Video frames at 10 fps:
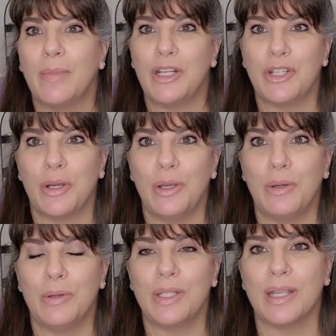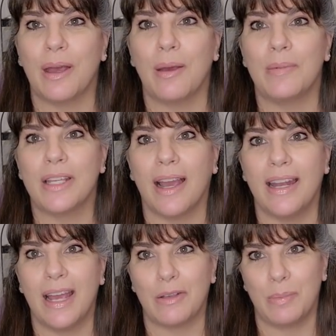I'm going to show you some
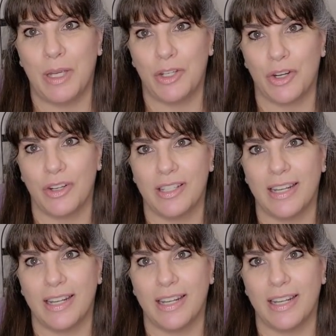tiny house pictures